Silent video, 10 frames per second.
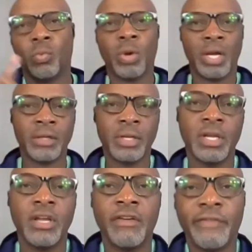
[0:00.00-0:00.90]
One,
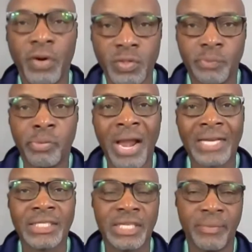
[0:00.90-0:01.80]
first,
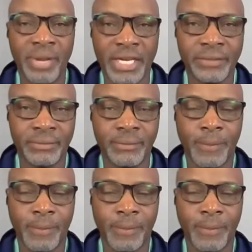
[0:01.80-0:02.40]
proximity.